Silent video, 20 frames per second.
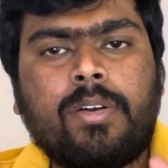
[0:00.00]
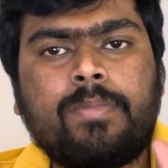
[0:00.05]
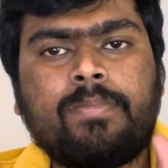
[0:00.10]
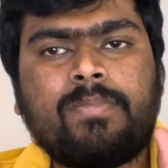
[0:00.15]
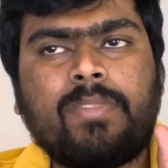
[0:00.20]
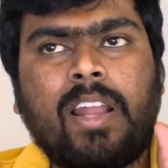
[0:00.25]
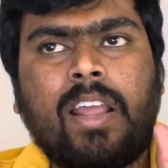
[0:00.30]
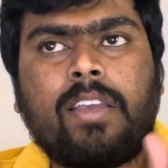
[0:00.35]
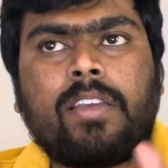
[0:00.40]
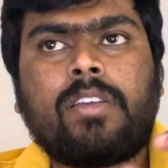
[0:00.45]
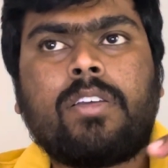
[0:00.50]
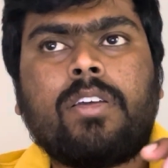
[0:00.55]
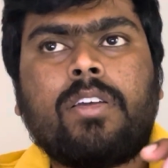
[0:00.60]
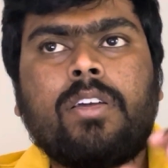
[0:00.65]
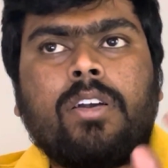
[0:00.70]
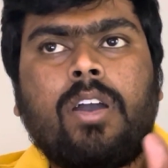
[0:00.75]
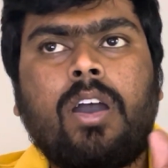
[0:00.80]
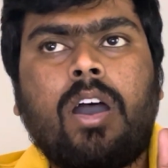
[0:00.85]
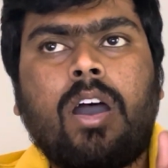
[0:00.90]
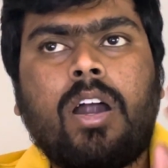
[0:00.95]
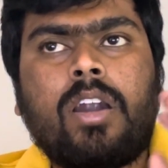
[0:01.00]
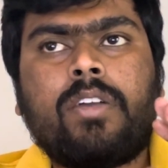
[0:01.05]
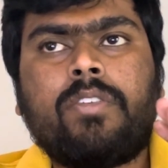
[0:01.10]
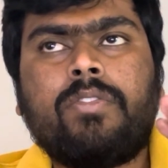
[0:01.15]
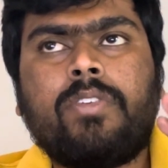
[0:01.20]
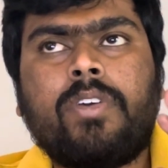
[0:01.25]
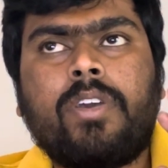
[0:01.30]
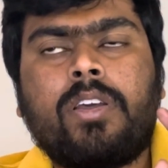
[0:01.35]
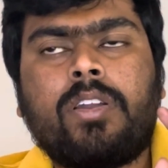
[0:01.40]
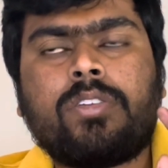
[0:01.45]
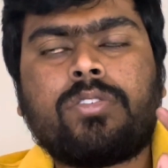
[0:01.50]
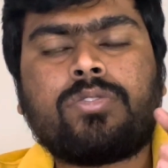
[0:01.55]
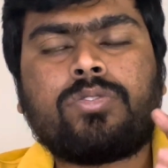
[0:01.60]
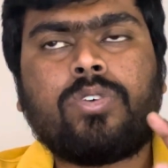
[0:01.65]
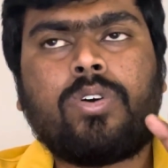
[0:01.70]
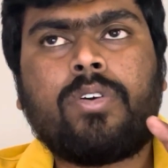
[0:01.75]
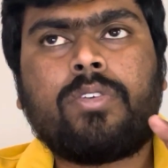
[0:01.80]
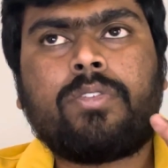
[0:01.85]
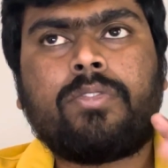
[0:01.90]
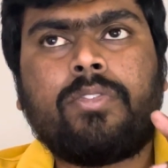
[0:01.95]
like hardware,
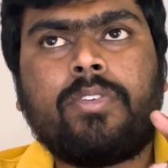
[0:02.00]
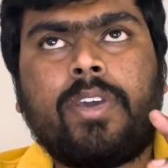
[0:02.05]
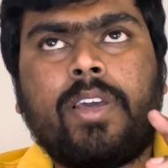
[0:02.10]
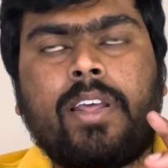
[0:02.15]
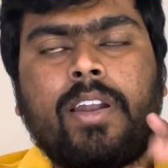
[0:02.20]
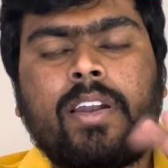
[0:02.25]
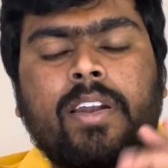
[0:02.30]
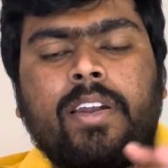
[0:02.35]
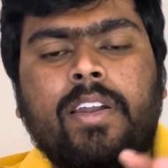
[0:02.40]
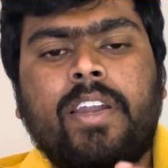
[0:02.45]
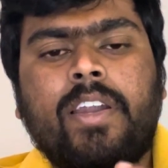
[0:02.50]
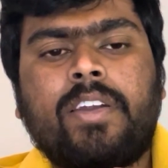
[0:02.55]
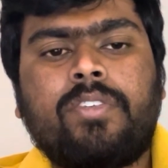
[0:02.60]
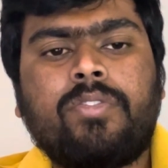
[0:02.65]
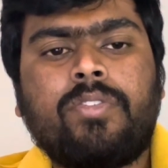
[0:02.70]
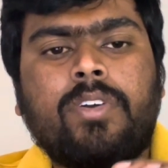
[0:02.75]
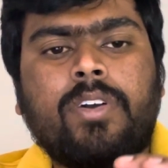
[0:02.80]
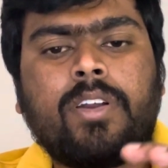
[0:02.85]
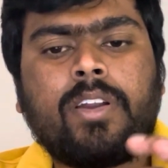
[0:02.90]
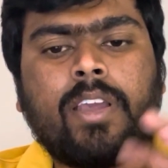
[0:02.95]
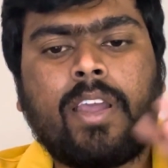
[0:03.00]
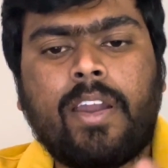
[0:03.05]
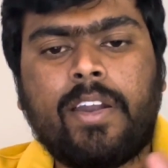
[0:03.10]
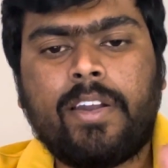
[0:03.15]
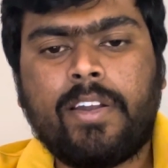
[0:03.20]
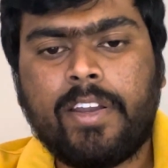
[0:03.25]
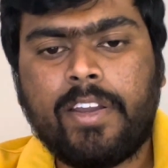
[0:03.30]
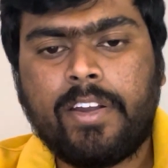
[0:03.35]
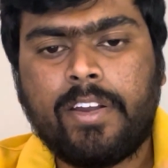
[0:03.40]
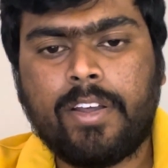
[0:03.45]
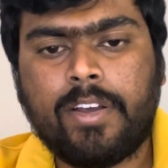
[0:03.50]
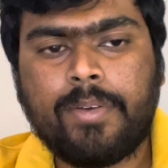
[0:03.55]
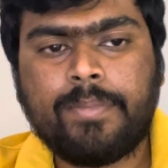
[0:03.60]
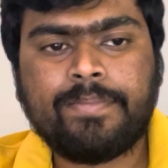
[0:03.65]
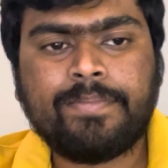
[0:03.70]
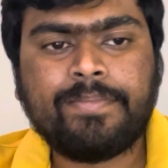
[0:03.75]
software, network, and data.